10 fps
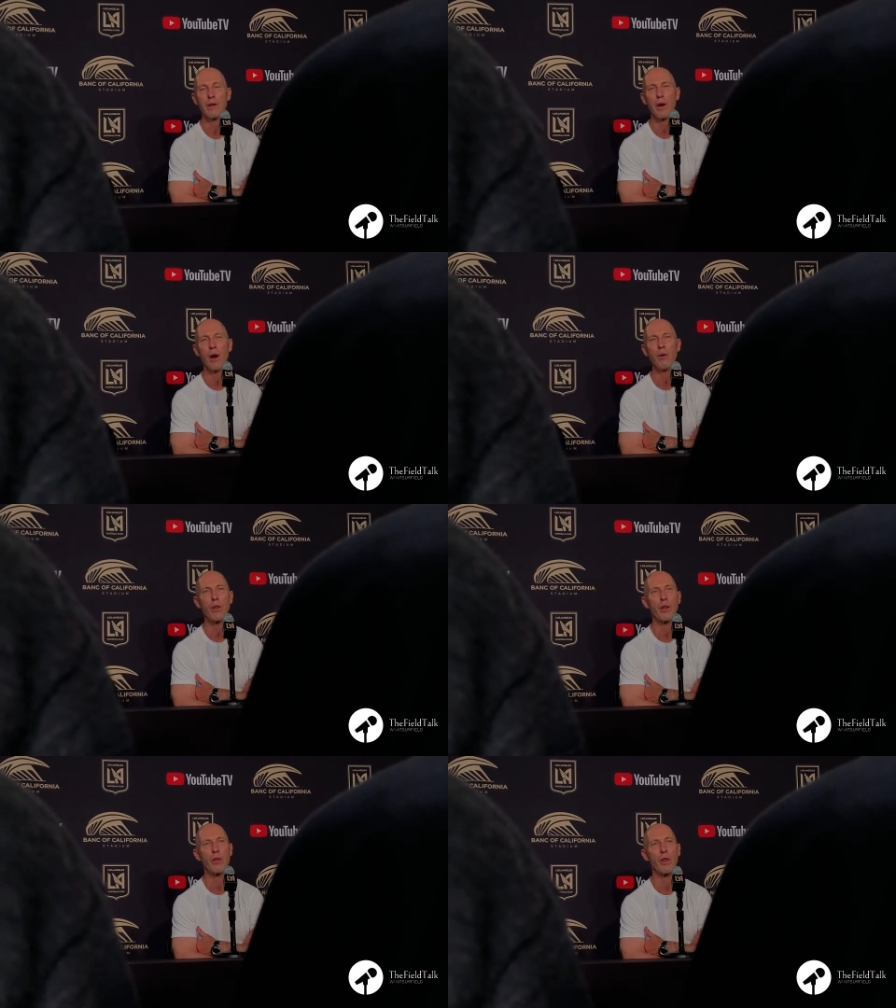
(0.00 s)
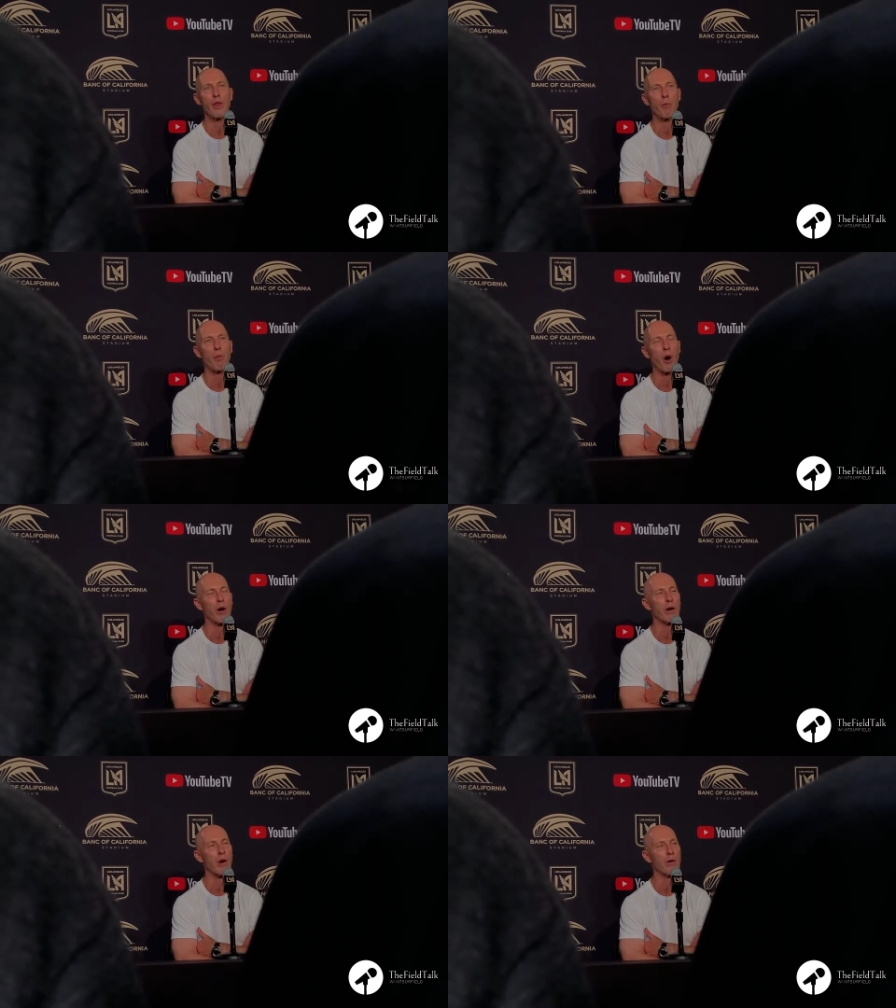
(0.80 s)
you know, the, the, the,
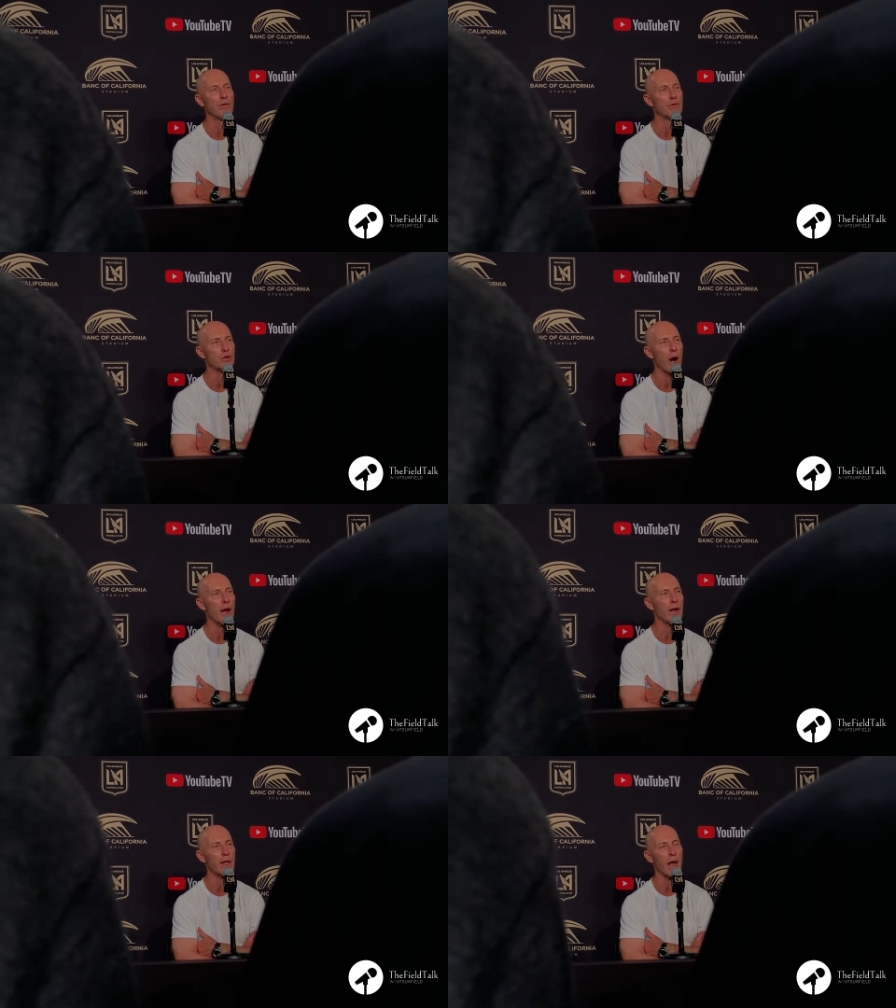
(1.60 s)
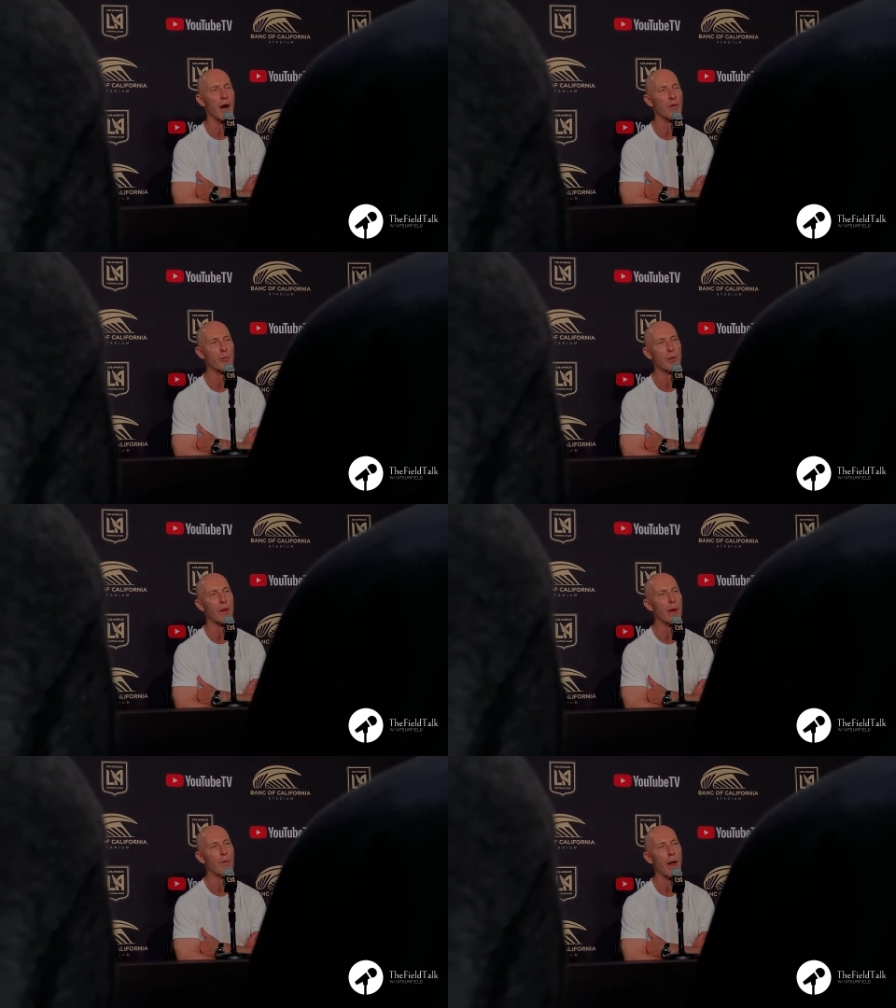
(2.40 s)
part of trying to get every
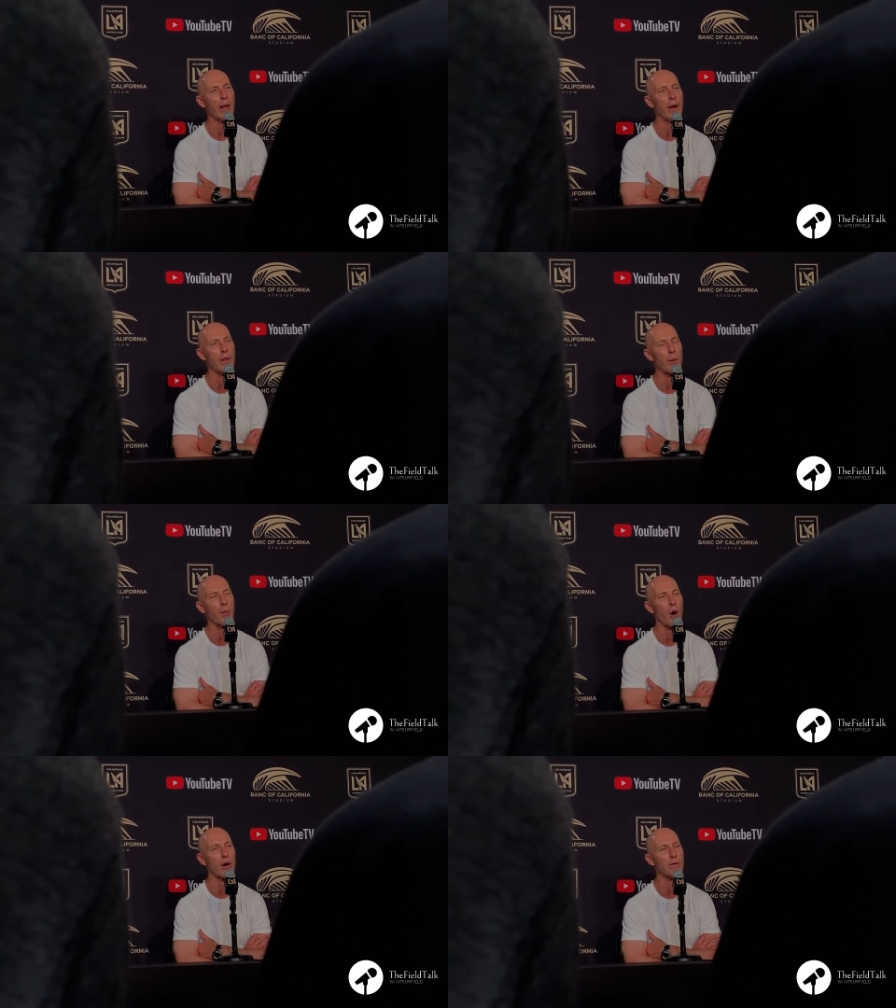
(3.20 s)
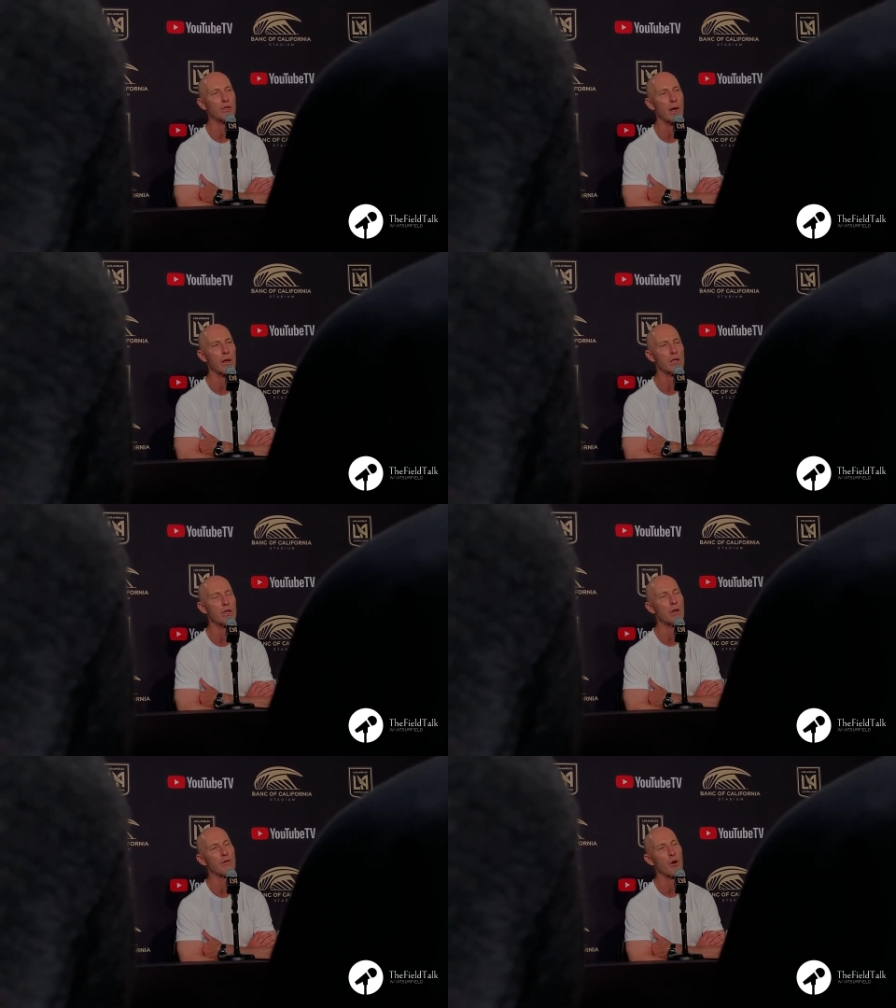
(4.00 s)
play right and the part of
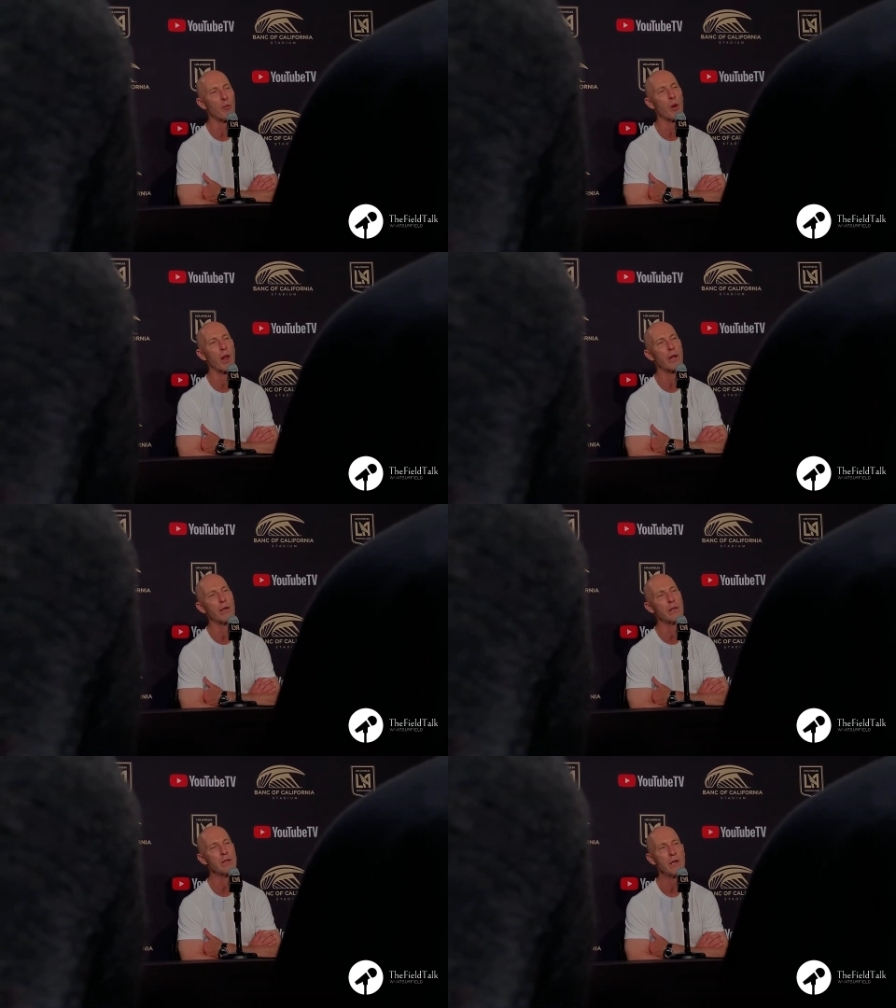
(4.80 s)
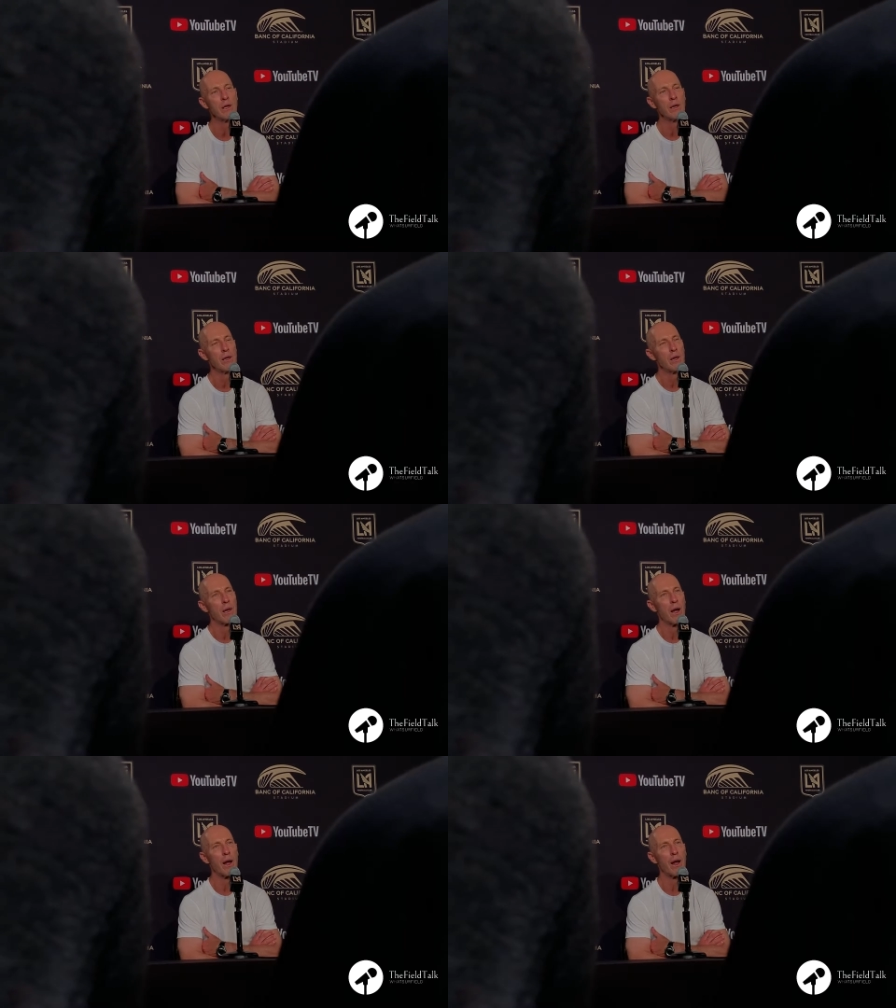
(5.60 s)
challenging the football ideas,
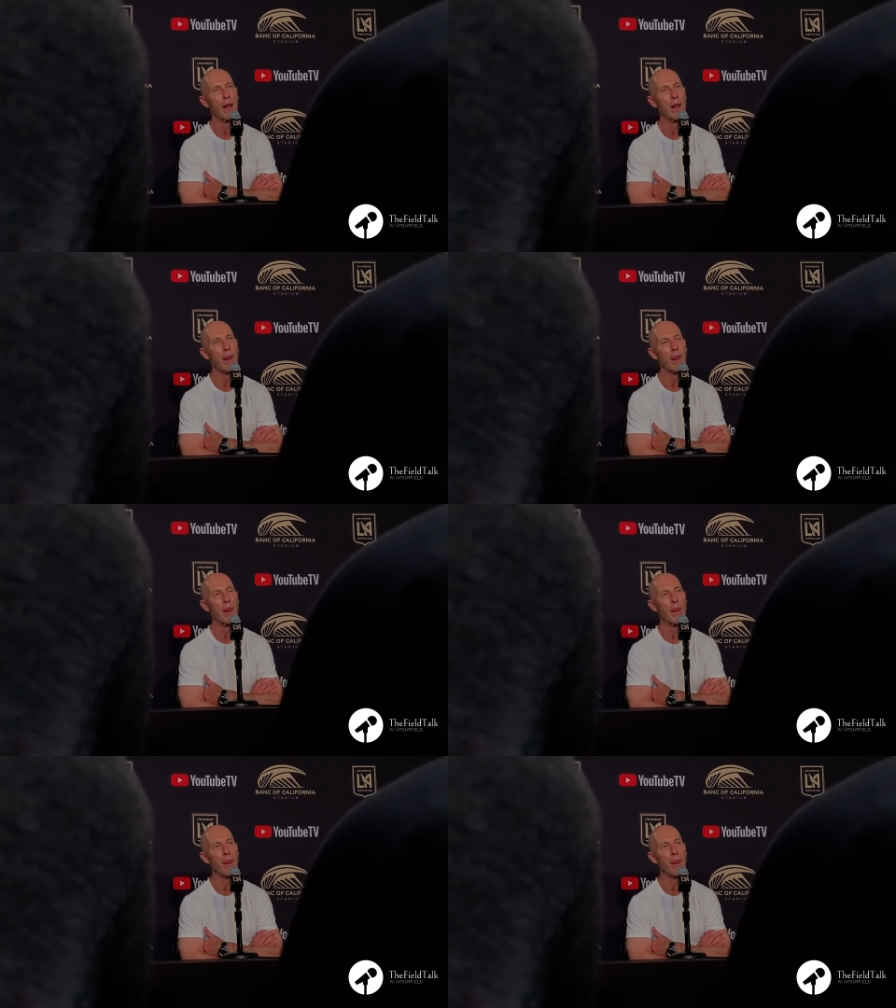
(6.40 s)
uh,